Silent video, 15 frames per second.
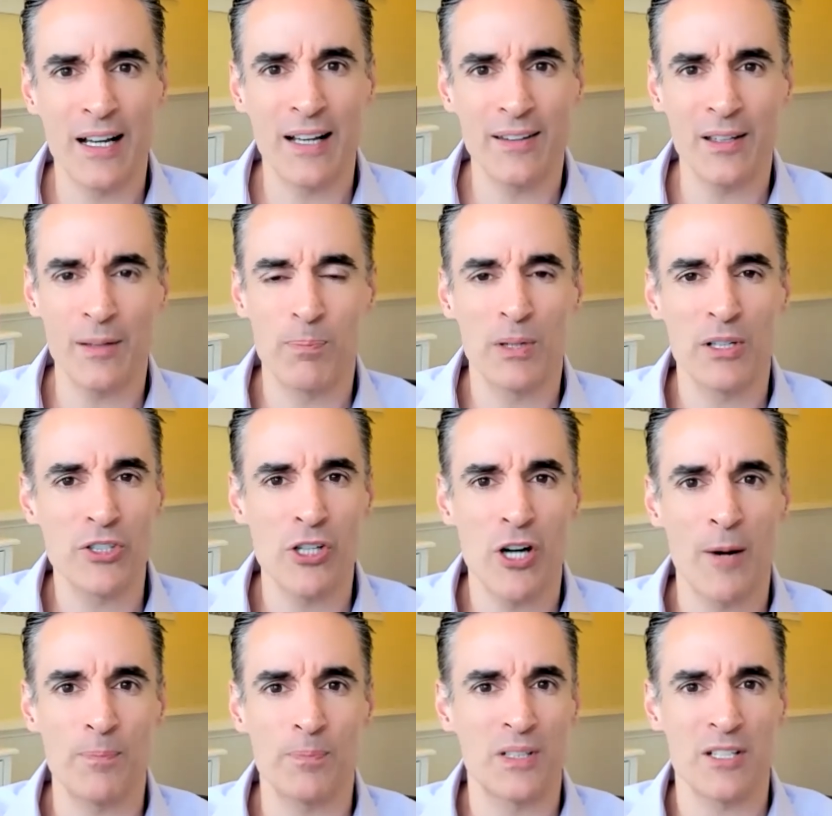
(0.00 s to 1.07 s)
I think Bill
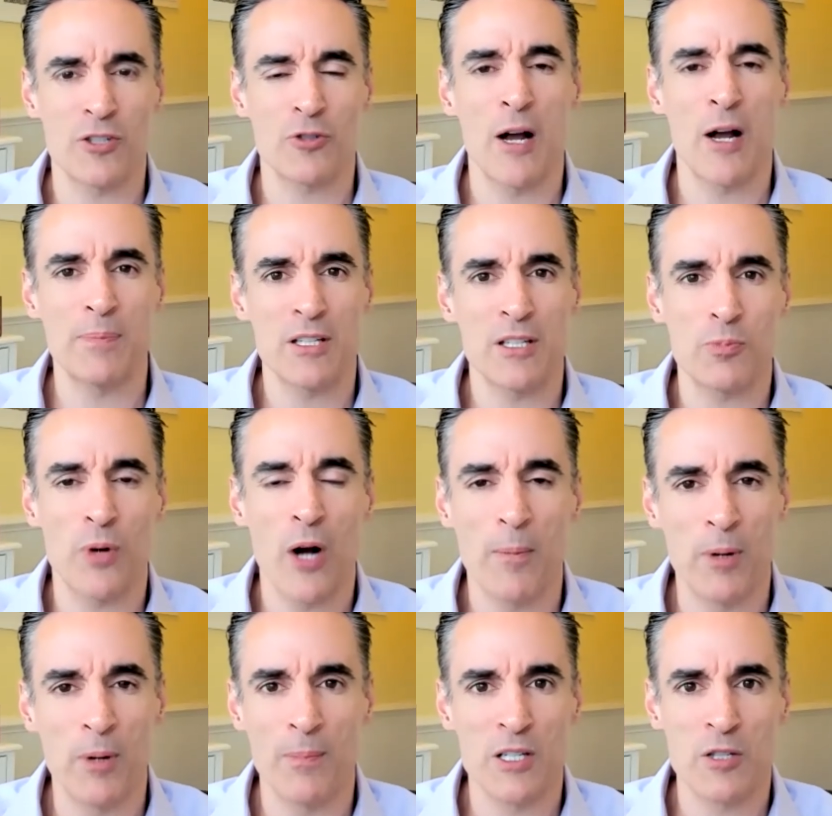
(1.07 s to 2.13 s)
Sharpe described this
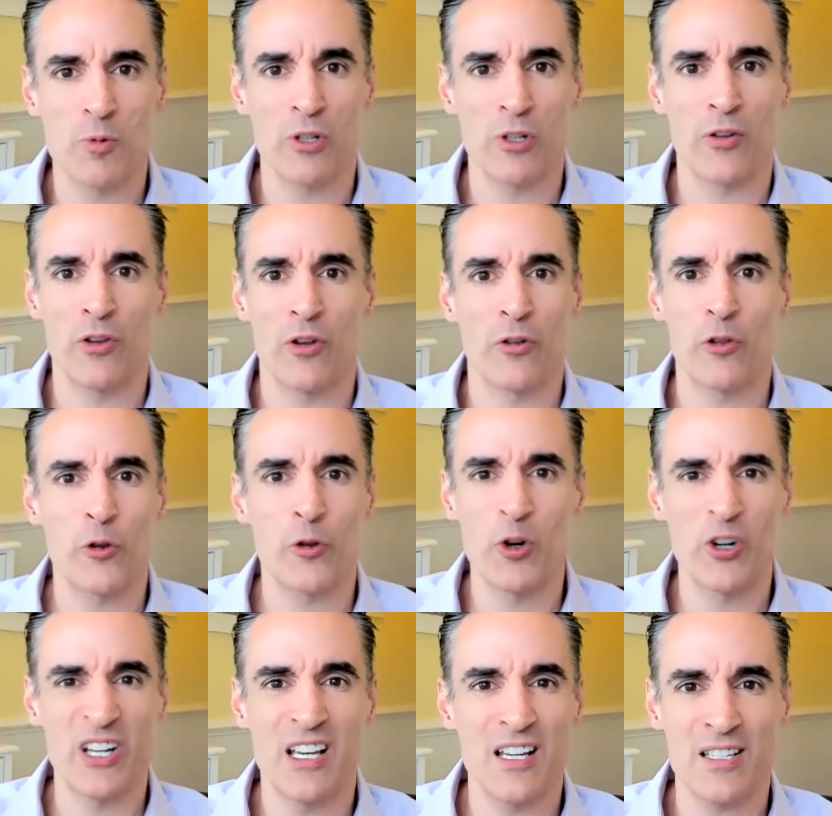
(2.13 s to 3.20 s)
problem as one of the
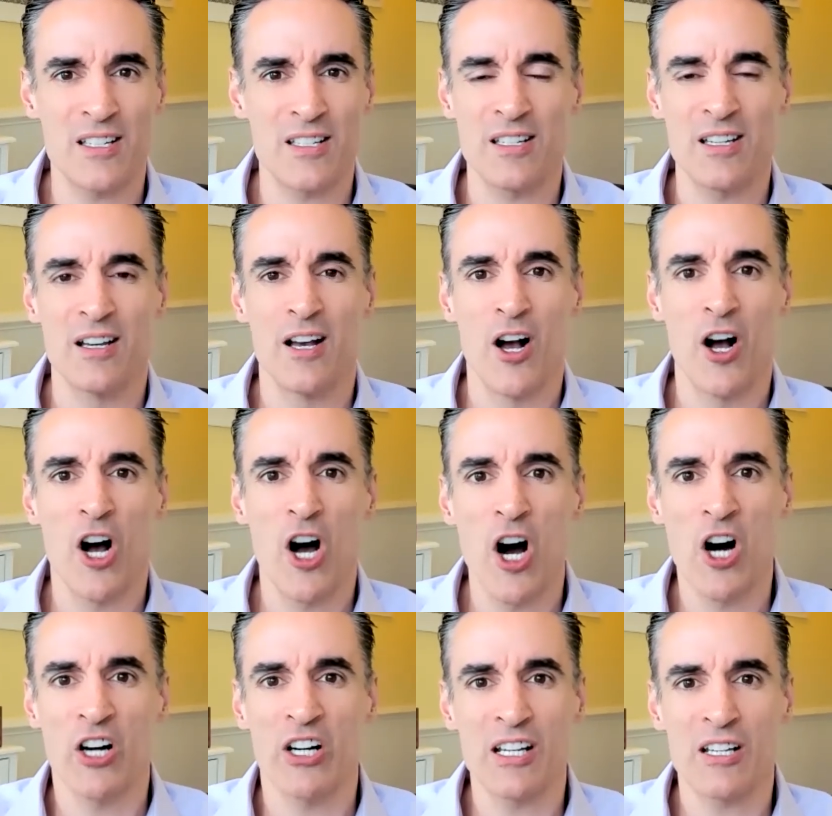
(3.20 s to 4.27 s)
thorniest,
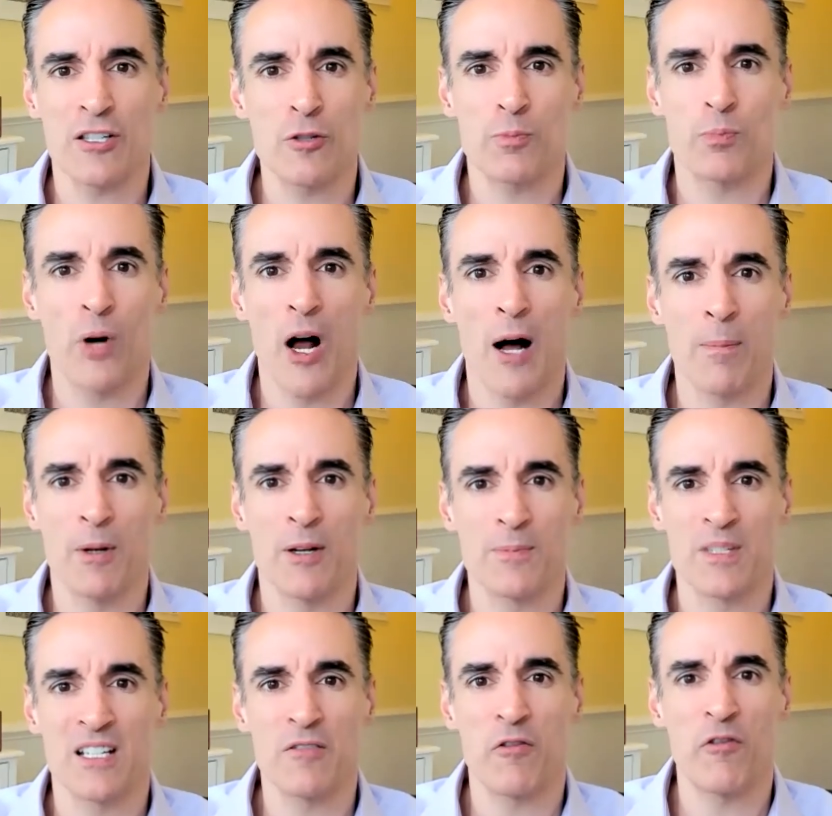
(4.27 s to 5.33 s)
hardest
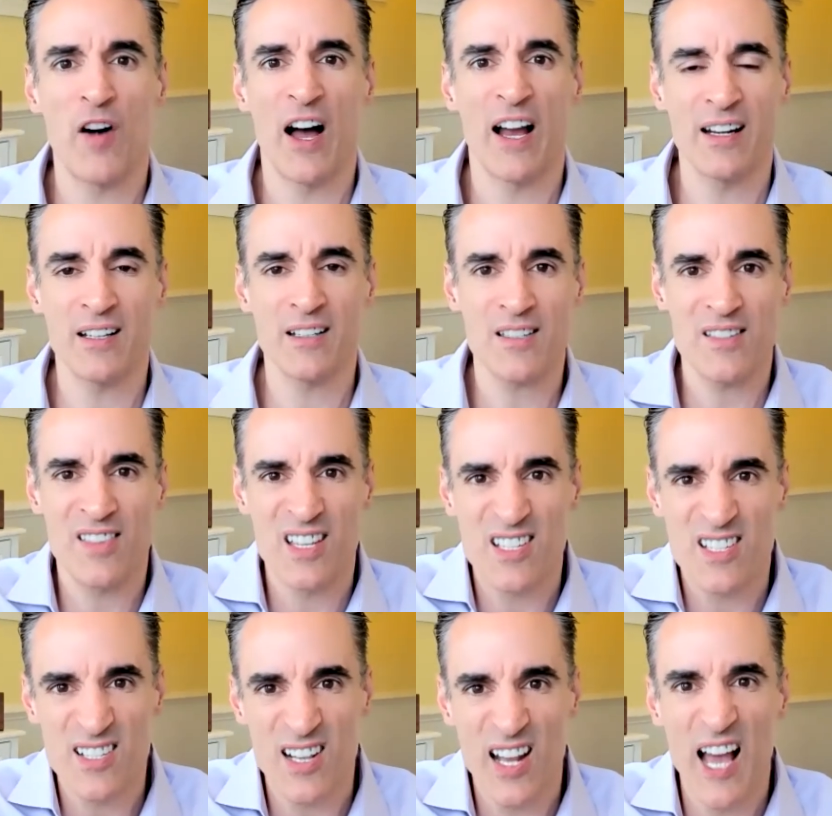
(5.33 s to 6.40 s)
problems in finance,
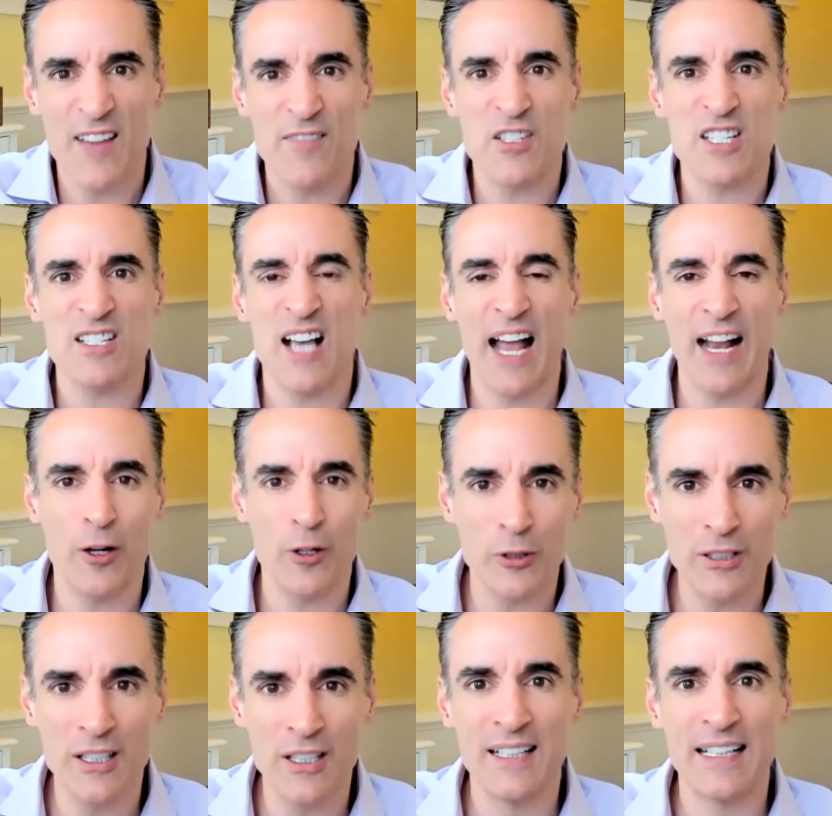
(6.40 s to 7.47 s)
this life cycle
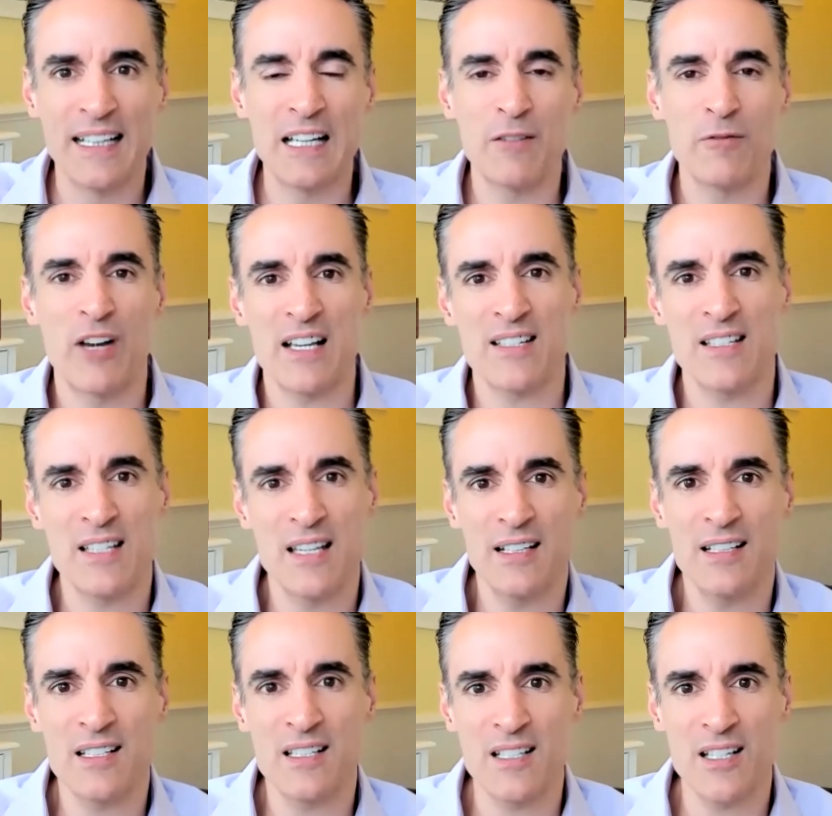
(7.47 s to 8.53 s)
investing
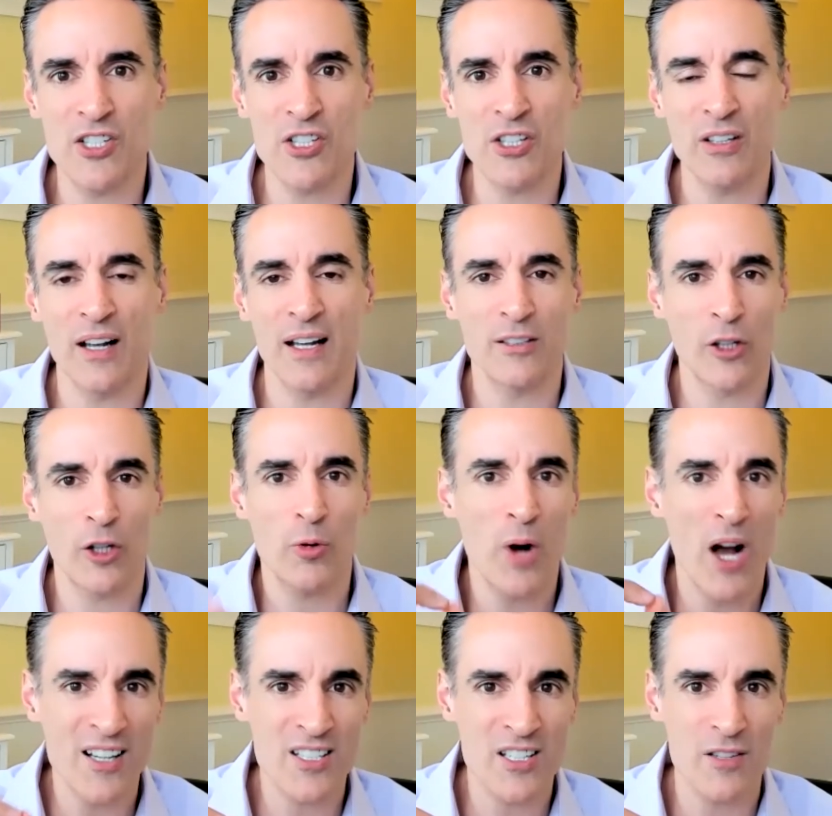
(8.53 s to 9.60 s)
decision. And the
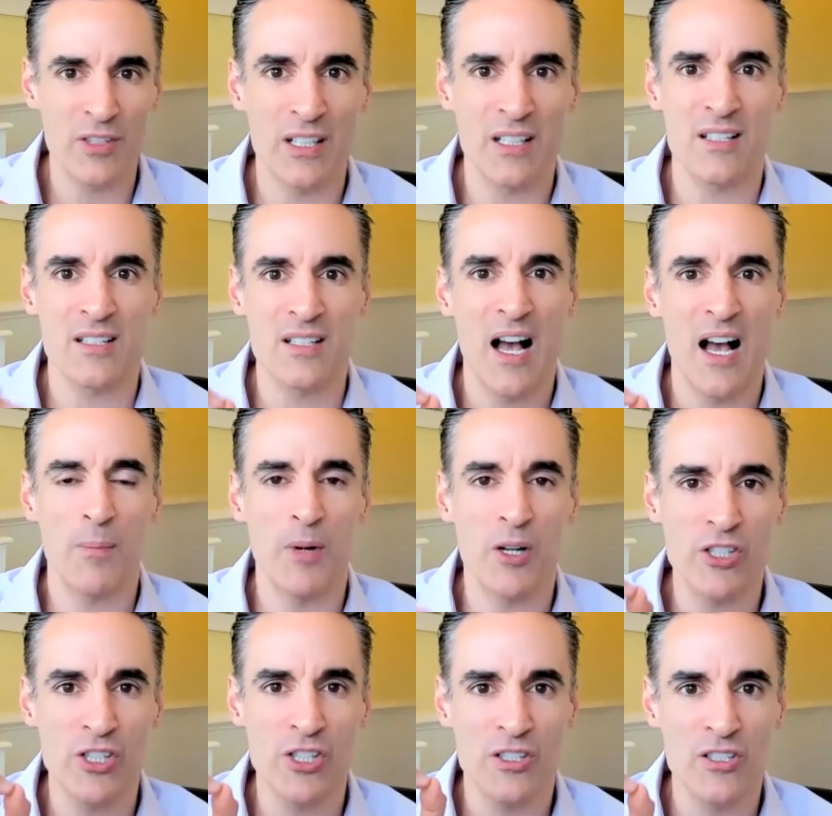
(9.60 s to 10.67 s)
crux of is how
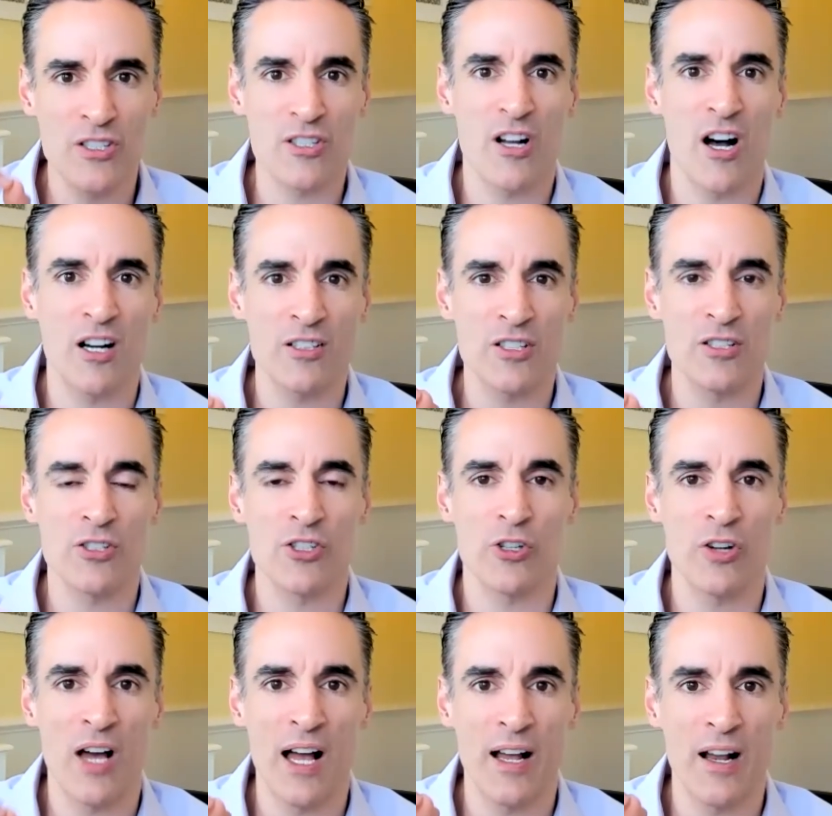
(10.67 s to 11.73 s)
much stocks should
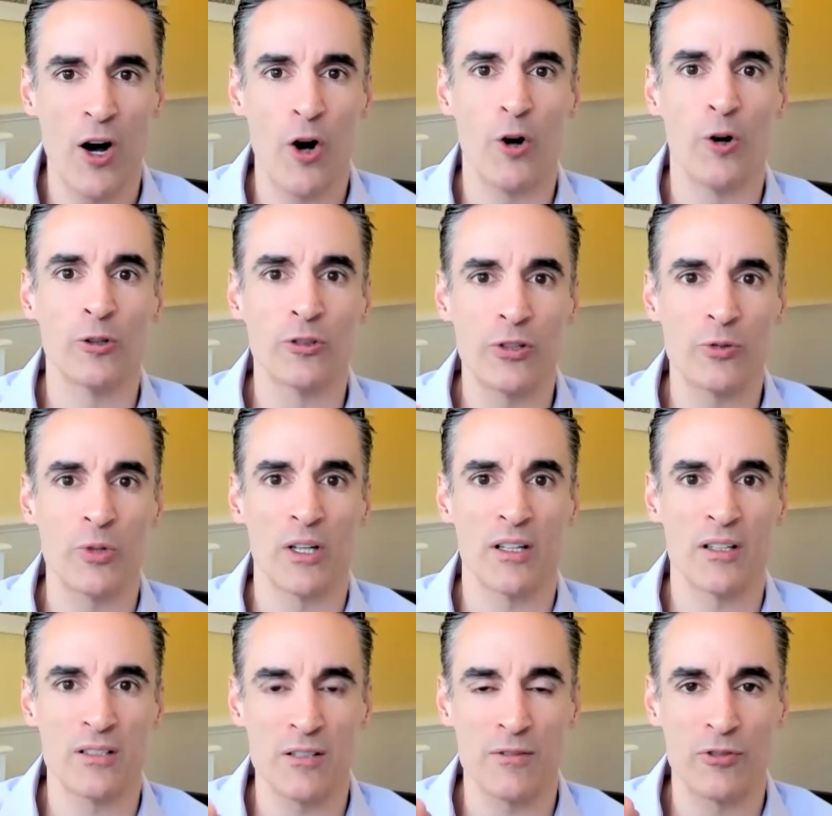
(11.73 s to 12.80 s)
I hold
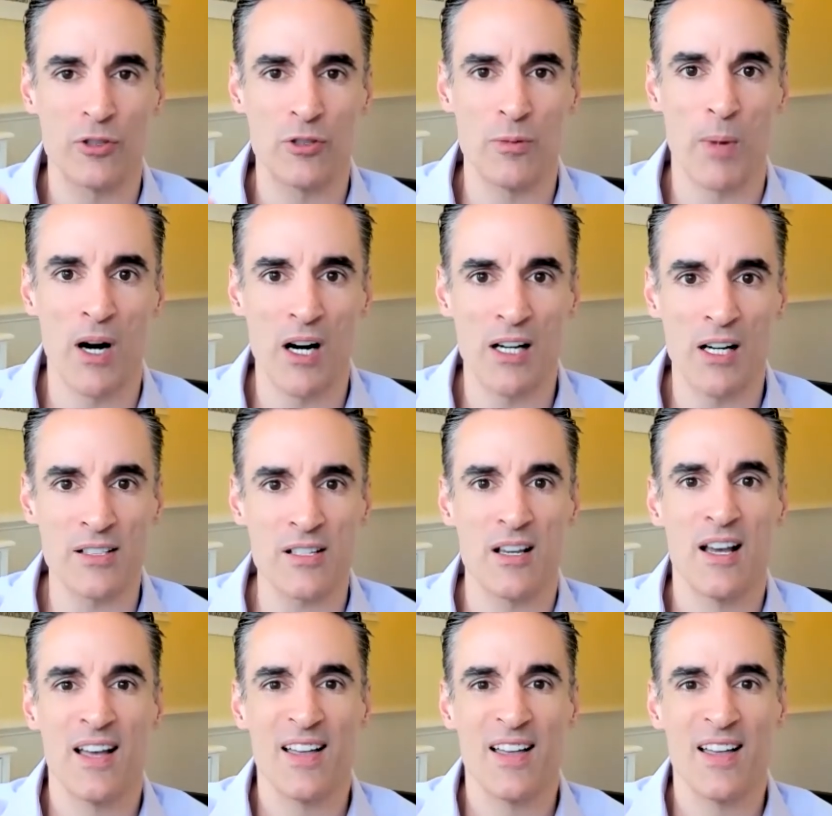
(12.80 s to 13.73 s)
relative to bonds?